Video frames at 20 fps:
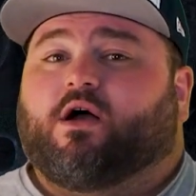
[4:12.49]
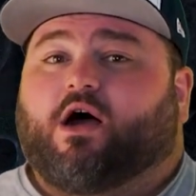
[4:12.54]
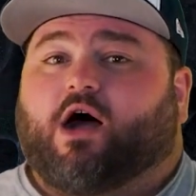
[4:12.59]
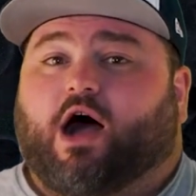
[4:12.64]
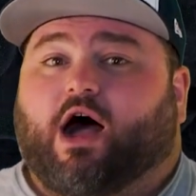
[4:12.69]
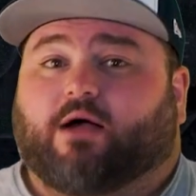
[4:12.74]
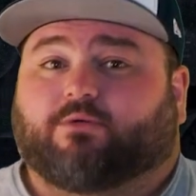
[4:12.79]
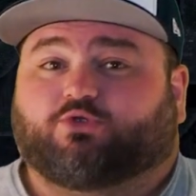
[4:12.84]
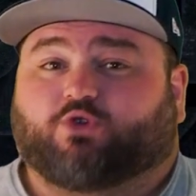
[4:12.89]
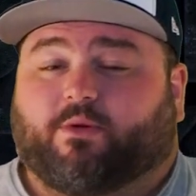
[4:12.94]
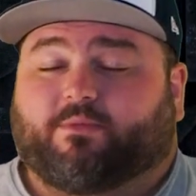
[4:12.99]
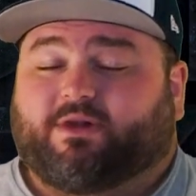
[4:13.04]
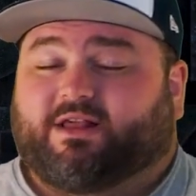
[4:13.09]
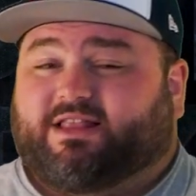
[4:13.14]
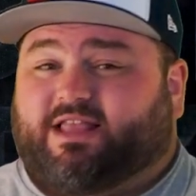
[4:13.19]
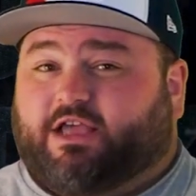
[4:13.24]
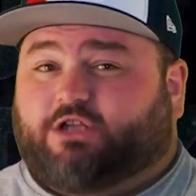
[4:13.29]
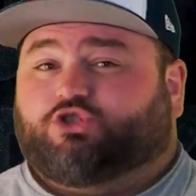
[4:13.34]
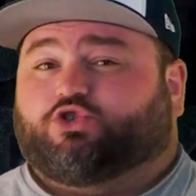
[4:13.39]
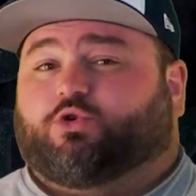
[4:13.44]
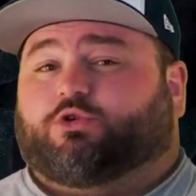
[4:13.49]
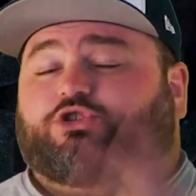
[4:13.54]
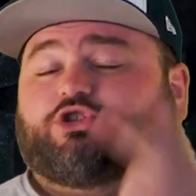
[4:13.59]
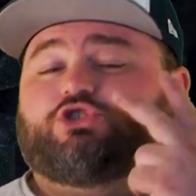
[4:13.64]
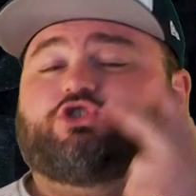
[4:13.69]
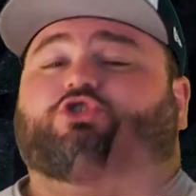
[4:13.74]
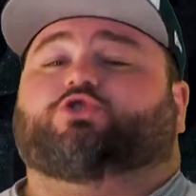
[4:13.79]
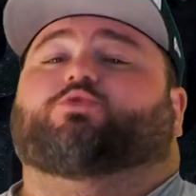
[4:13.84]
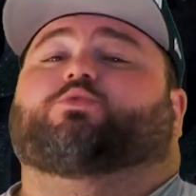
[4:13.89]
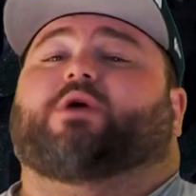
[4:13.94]
So I'm gonna take Georgia
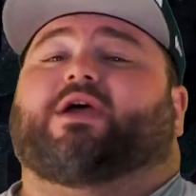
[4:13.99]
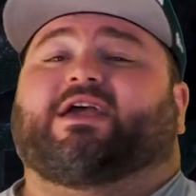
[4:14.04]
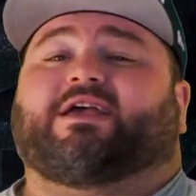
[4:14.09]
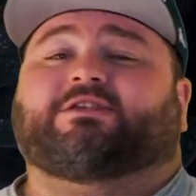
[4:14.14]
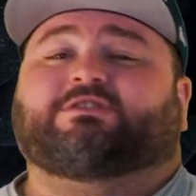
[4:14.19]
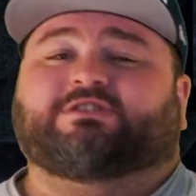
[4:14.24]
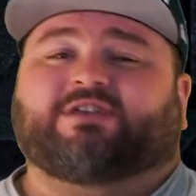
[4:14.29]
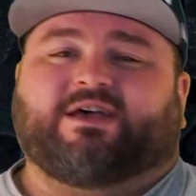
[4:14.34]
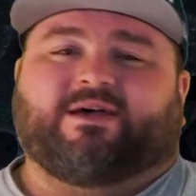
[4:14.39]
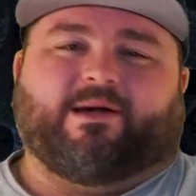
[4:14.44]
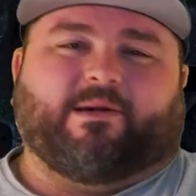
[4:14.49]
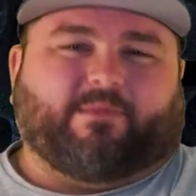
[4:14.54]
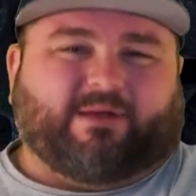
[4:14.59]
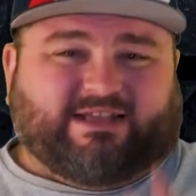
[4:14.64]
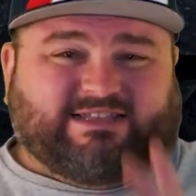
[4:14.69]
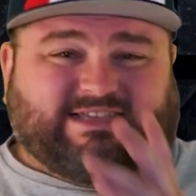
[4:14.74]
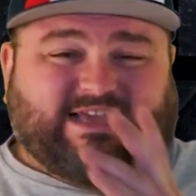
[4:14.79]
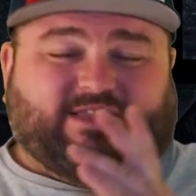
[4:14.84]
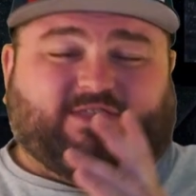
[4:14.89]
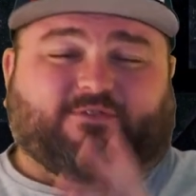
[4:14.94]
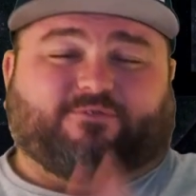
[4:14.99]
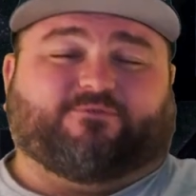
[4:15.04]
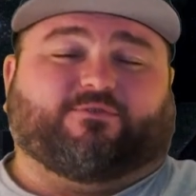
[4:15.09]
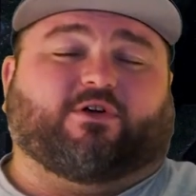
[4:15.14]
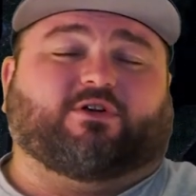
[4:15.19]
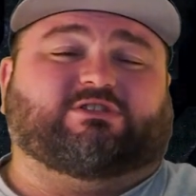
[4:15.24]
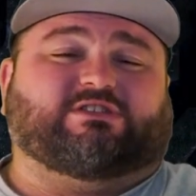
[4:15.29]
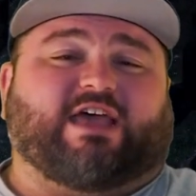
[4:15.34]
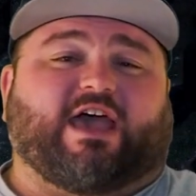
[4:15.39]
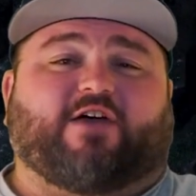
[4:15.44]
two ways. I'm gonna take the
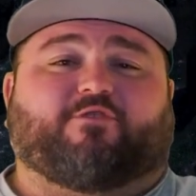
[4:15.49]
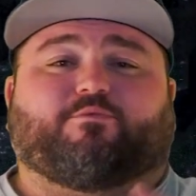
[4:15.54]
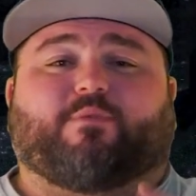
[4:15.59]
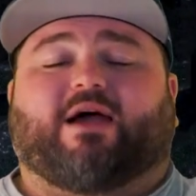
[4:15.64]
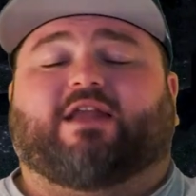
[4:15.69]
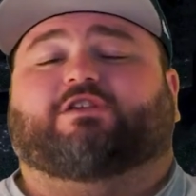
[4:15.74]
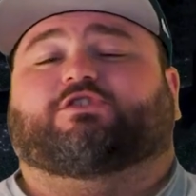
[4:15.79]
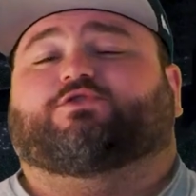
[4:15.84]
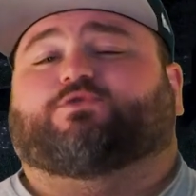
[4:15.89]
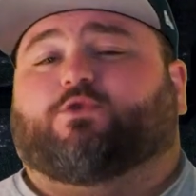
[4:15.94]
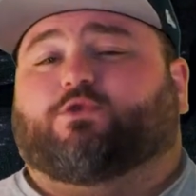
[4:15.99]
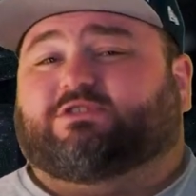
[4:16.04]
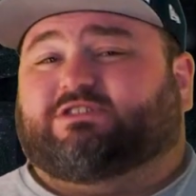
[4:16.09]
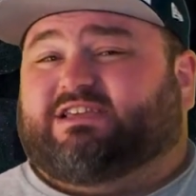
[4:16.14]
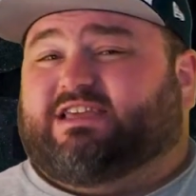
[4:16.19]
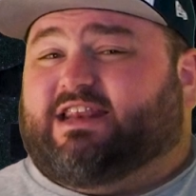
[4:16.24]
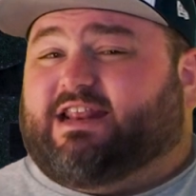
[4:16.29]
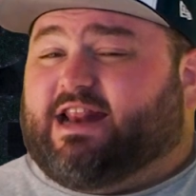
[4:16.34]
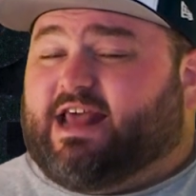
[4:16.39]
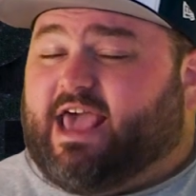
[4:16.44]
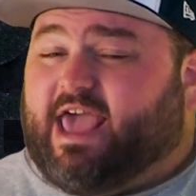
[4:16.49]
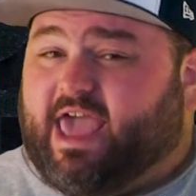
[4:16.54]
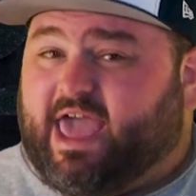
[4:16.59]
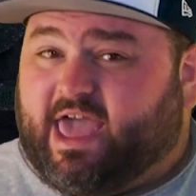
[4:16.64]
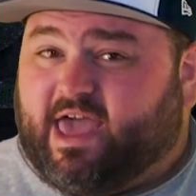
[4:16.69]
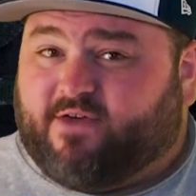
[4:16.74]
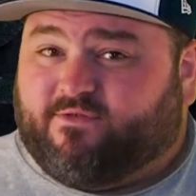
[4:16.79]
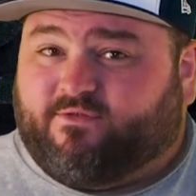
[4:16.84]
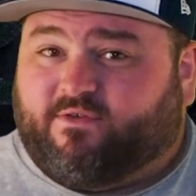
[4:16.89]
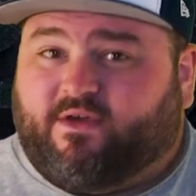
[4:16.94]
first half minus 14 and a
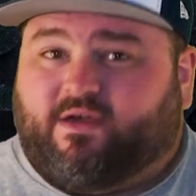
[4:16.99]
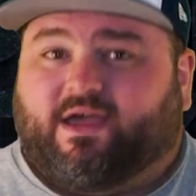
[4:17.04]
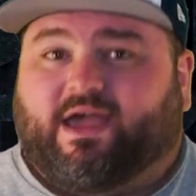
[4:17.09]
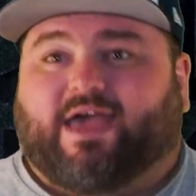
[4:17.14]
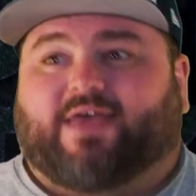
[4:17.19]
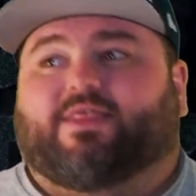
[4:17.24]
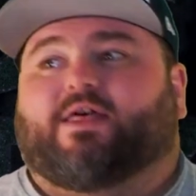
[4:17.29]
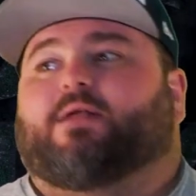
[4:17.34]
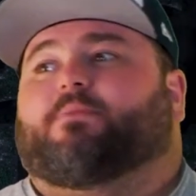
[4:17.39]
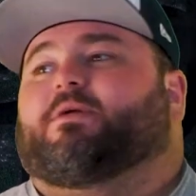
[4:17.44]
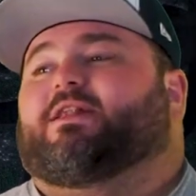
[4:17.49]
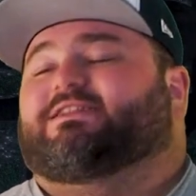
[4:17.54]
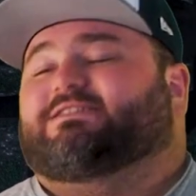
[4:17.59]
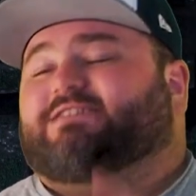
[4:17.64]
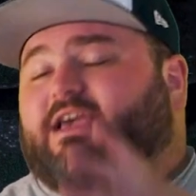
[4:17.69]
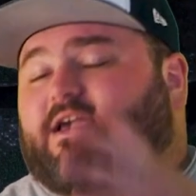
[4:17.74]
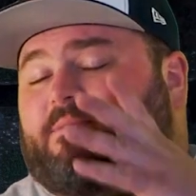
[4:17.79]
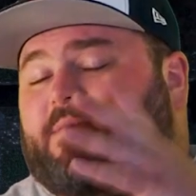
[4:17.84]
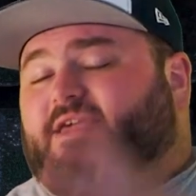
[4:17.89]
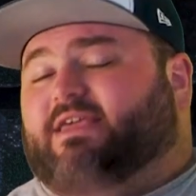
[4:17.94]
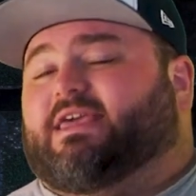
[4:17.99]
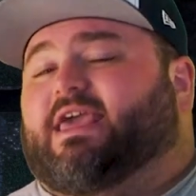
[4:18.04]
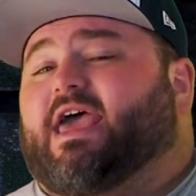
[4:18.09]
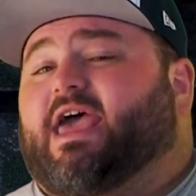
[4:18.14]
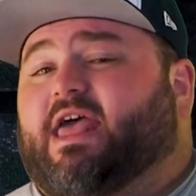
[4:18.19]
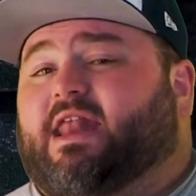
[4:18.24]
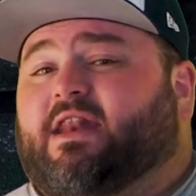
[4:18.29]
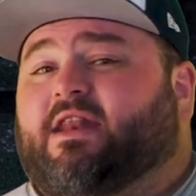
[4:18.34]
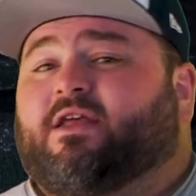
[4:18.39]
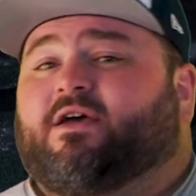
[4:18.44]
half, and then I'm gonna take them
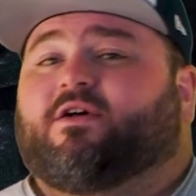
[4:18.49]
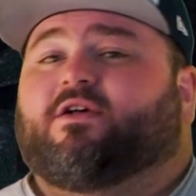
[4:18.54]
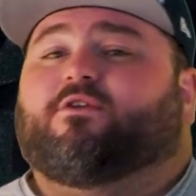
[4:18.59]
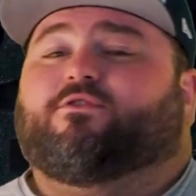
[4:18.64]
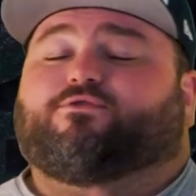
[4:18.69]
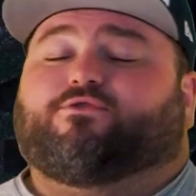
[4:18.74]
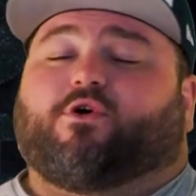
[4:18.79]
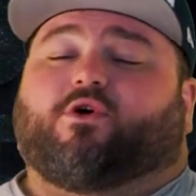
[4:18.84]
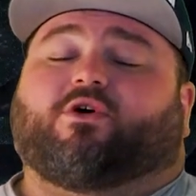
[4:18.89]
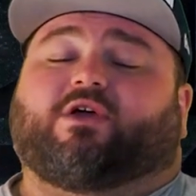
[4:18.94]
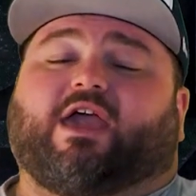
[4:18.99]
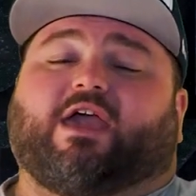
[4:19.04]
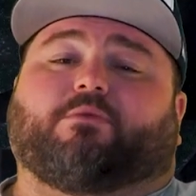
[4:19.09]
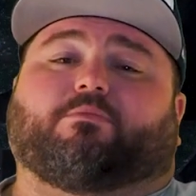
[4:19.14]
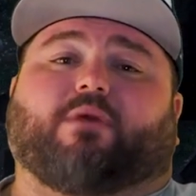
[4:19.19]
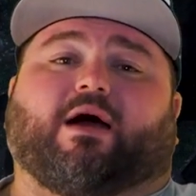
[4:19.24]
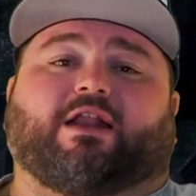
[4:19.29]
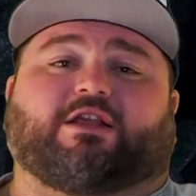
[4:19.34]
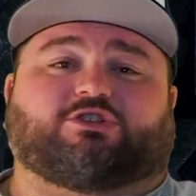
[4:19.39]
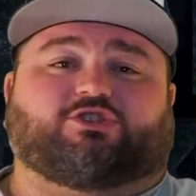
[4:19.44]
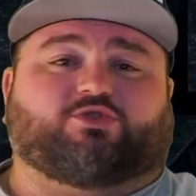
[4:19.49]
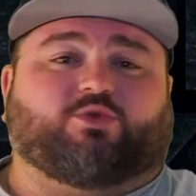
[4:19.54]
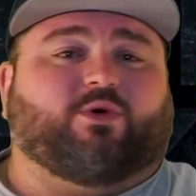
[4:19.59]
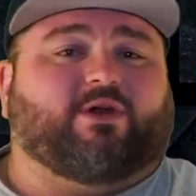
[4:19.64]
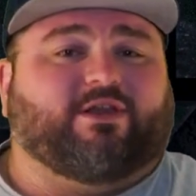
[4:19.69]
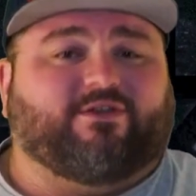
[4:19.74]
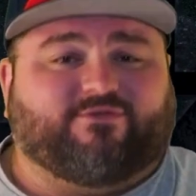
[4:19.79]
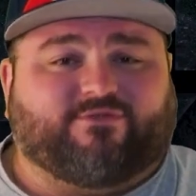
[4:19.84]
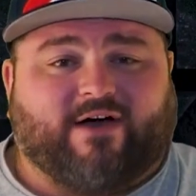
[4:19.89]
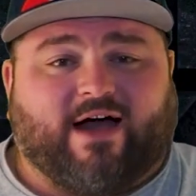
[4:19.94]
again, full game minus
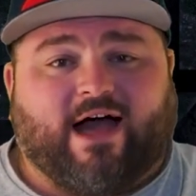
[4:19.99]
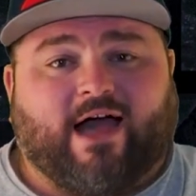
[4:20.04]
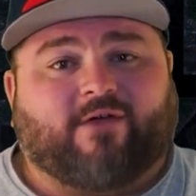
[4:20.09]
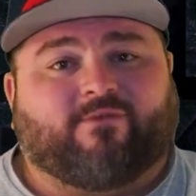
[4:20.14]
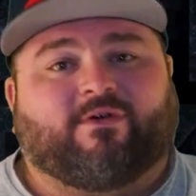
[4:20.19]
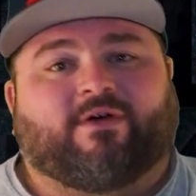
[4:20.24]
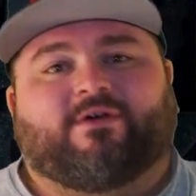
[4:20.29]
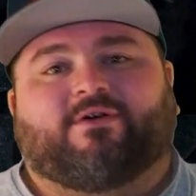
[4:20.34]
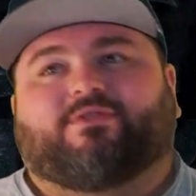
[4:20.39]
25.